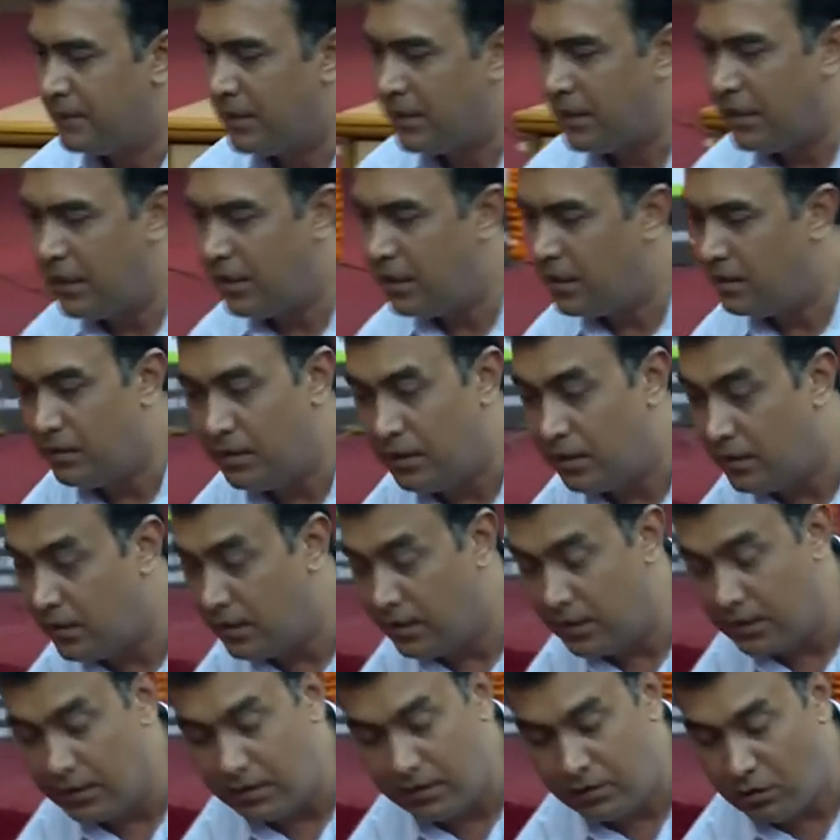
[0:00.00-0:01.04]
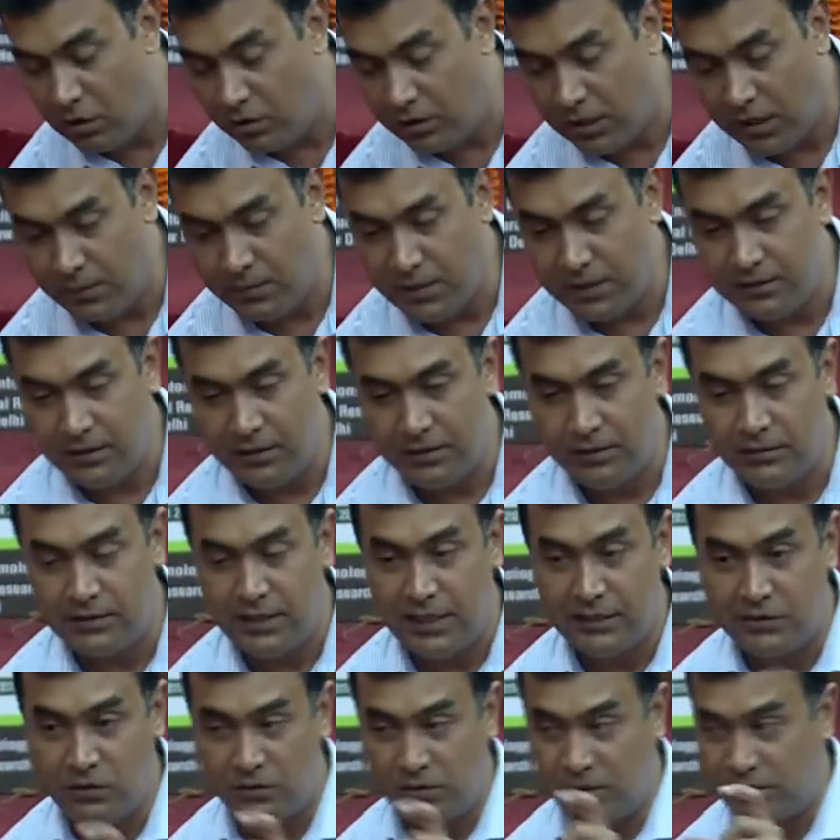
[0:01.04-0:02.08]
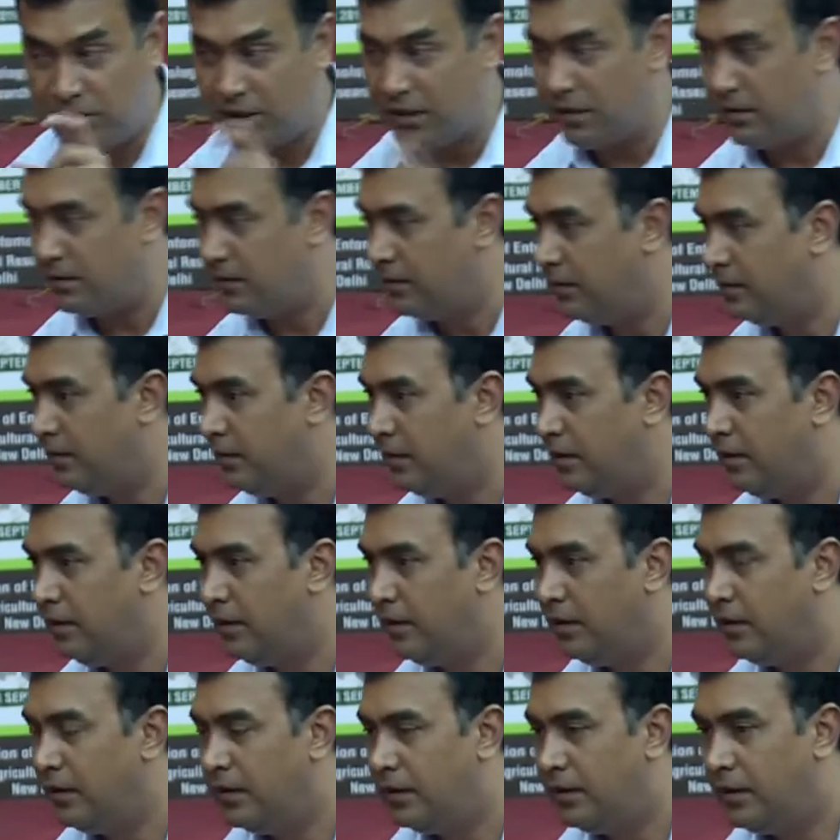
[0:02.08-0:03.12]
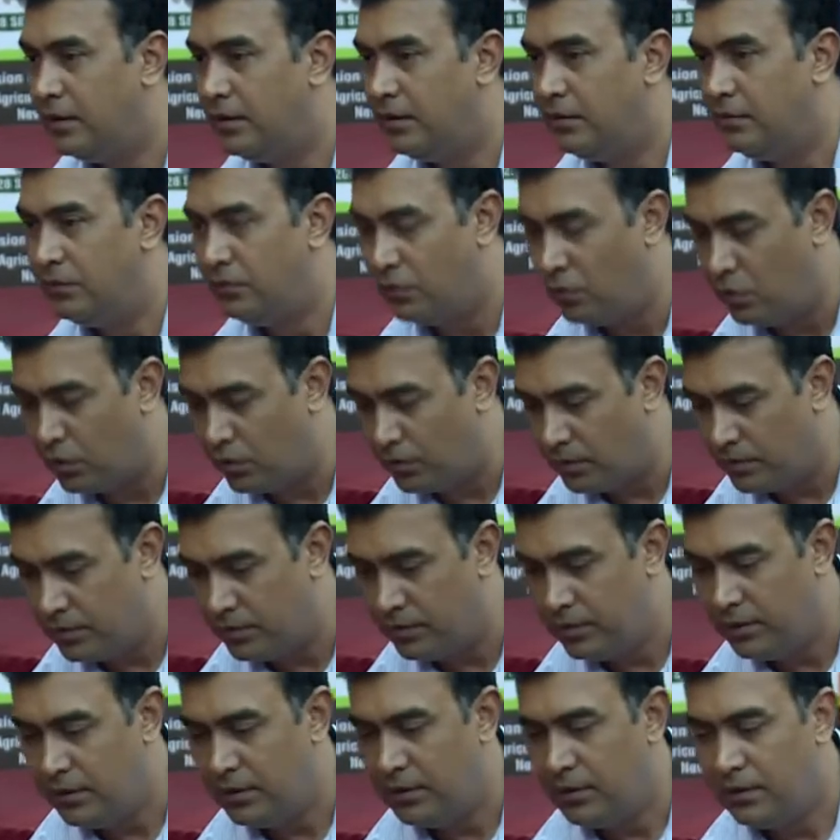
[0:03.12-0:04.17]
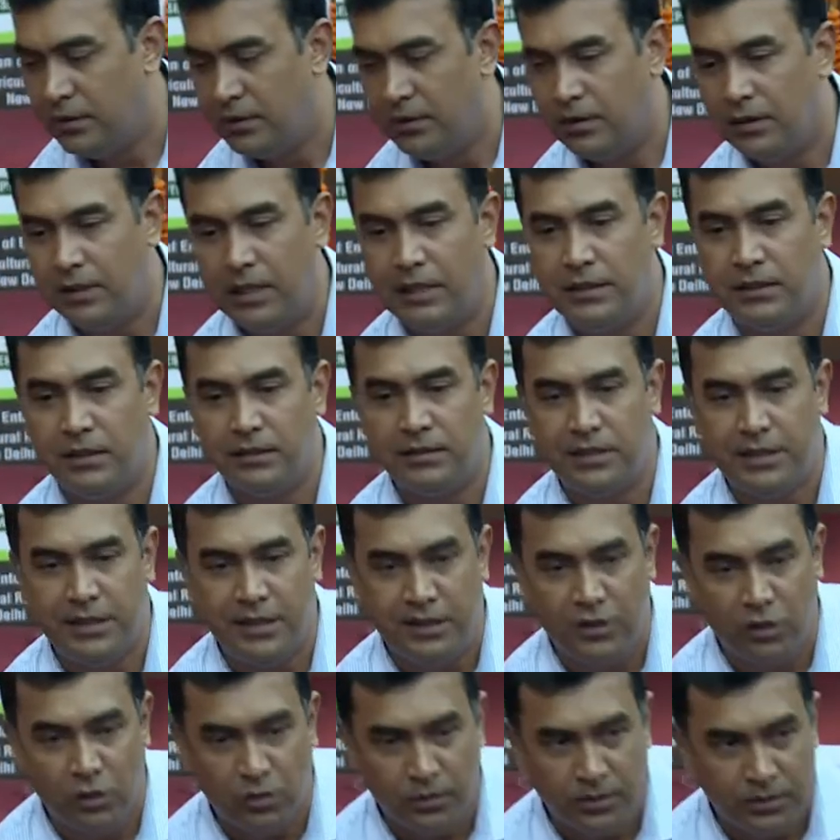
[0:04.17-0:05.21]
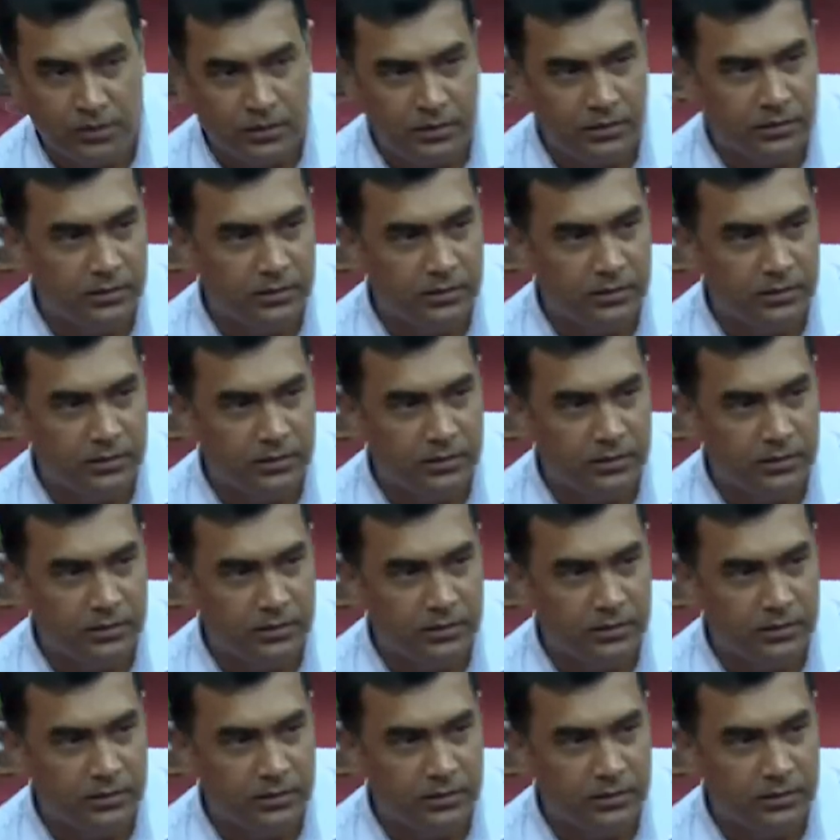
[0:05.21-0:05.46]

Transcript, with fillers: No, no, not I am asking the size of the chain. Four. In the C tube?